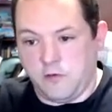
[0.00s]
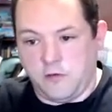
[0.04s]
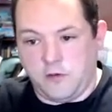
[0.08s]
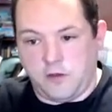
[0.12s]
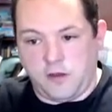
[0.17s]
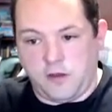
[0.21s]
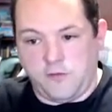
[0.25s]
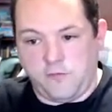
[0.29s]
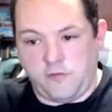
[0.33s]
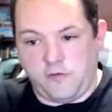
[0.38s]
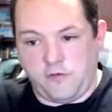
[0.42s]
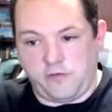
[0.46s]

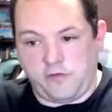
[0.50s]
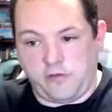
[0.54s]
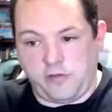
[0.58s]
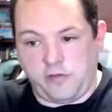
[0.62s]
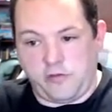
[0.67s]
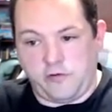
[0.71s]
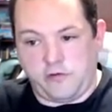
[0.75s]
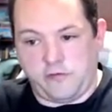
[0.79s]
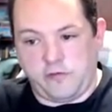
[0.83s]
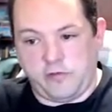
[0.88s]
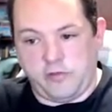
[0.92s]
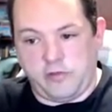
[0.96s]
Obviously,
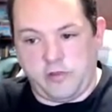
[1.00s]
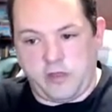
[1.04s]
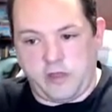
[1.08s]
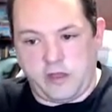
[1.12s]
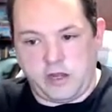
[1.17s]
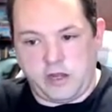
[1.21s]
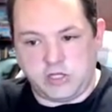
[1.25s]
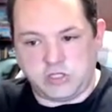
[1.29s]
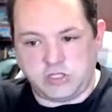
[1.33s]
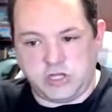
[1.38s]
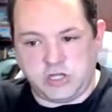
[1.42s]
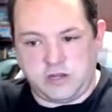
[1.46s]
there's a lot
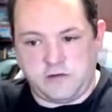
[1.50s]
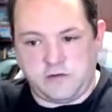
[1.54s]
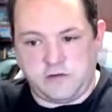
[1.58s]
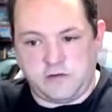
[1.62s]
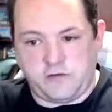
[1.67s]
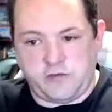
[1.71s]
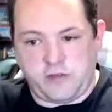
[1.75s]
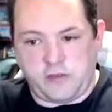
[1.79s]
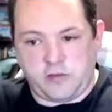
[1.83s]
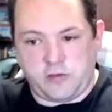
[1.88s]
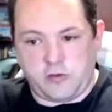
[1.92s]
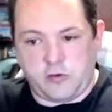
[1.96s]
of changes
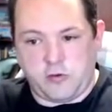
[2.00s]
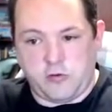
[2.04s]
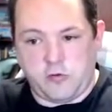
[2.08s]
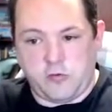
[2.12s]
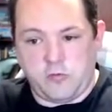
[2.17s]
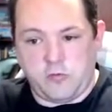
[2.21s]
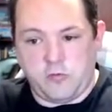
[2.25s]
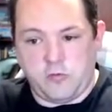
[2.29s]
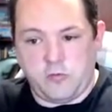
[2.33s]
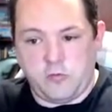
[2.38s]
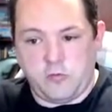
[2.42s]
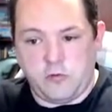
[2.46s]
that
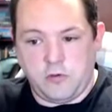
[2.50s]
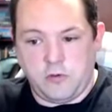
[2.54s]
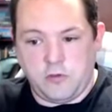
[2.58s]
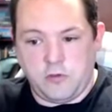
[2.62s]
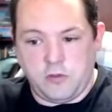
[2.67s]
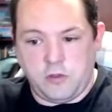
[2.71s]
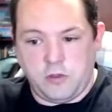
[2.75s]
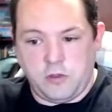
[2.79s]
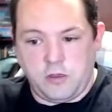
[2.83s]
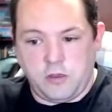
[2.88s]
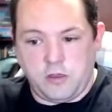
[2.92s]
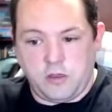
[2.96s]
go
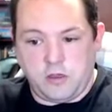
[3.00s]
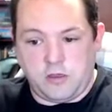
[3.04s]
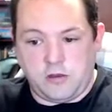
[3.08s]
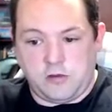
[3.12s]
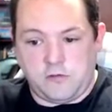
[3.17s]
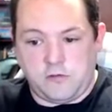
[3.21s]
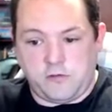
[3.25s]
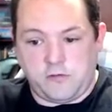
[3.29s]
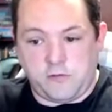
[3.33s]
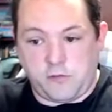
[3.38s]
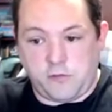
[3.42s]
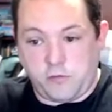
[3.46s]
into
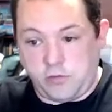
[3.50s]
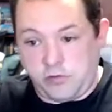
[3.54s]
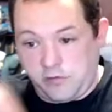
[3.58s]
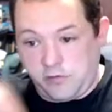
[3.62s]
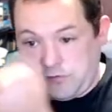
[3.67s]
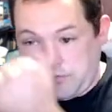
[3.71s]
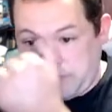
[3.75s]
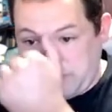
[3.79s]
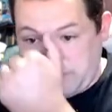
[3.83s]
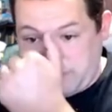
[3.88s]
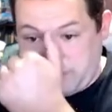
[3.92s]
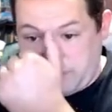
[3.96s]
some of these
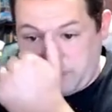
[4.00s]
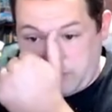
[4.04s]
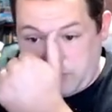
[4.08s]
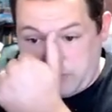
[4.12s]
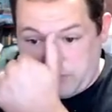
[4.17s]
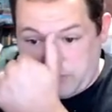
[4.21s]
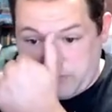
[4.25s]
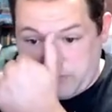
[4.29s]
different